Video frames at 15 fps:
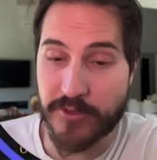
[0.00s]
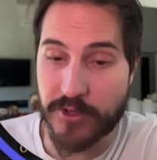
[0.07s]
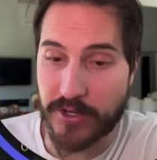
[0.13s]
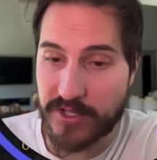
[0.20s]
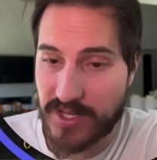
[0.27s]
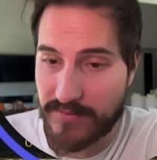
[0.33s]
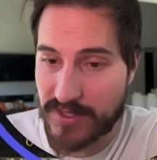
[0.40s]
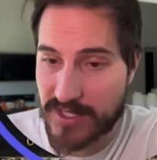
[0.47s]

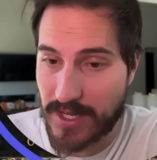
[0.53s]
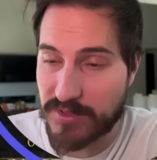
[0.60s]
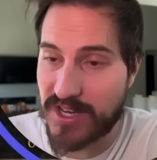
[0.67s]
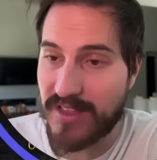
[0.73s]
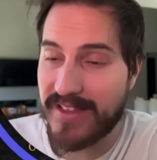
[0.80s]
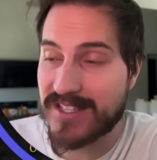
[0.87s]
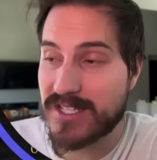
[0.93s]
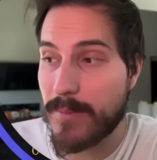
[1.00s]
37 times.
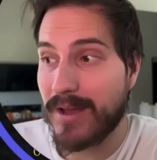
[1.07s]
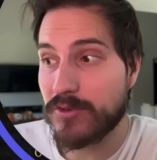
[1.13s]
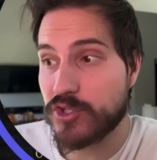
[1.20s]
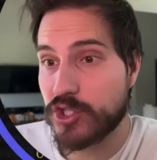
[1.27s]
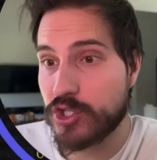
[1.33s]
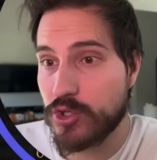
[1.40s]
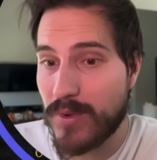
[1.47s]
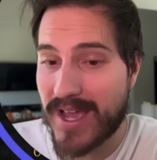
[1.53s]
Now, that's
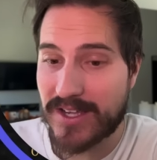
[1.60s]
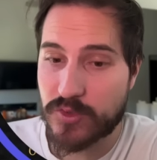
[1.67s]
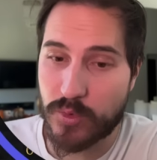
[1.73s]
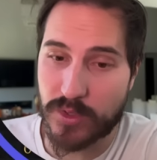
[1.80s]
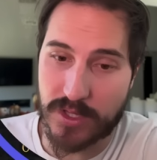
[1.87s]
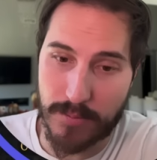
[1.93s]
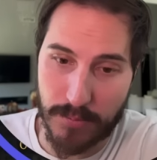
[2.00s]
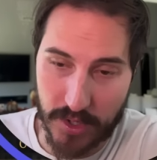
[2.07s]
about 2x
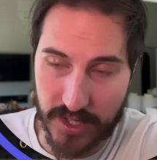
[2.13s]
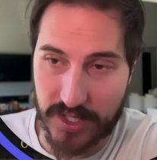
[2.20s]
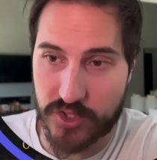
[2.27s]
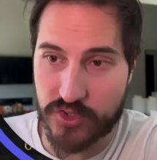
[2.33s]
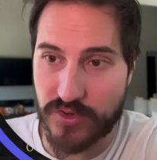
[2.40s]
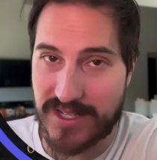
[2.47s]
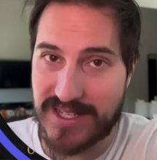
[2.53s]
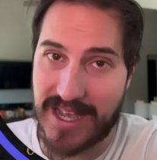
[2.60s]
what the market
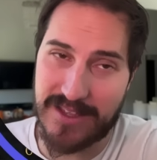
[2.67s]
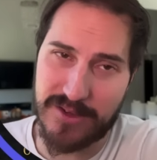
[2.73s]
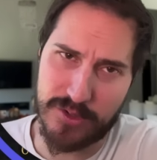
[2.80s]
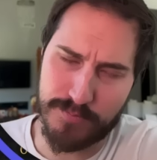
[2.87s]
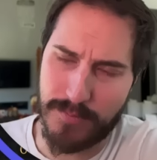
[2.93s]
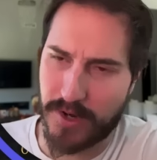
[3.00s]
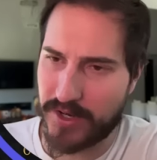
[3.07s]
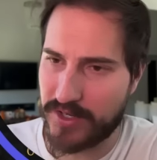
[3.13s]
trades at.
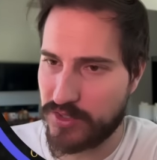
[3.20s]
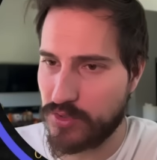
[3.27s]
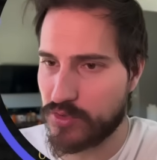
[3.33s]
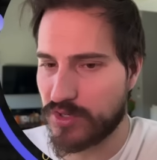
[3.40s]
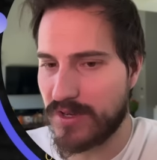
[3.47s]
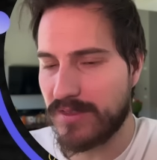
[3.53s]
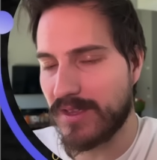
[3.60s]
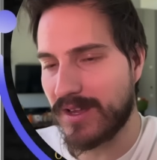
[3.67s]
Your market's
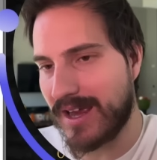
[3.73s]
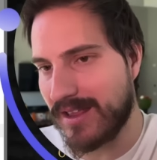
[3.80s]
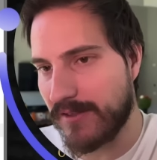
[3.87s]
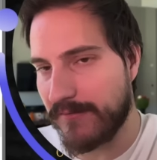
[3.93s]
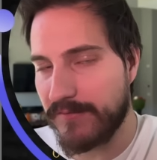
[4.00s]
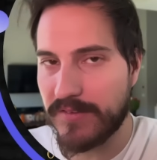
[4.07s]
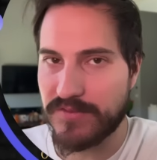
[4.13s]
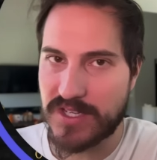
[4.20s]
usually in the kind of
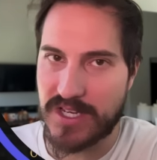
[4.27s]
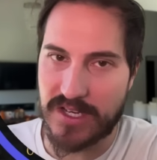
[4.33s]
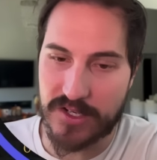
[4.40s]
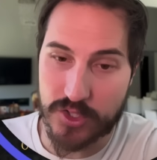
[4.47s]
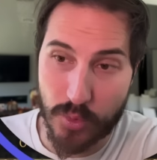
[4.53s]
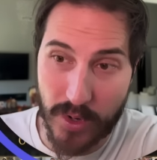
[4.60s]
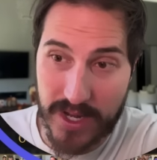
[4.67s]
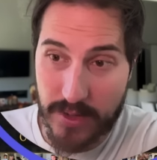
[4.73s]
the 15
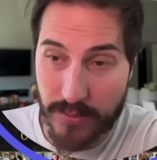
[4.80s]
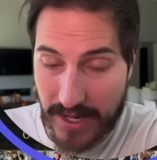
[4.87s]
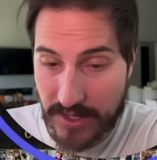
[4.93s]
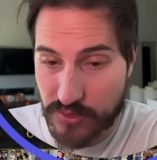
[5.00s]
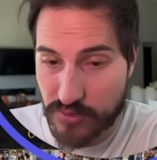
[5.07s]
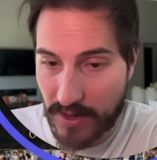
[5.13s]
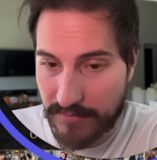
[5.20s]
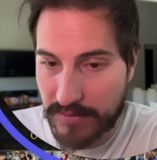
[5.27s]
to 20
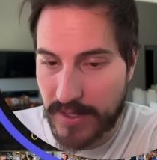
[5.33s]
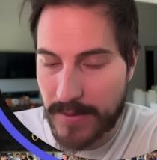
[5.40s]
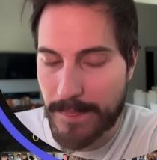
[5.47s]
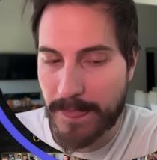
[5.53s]
range, roughly.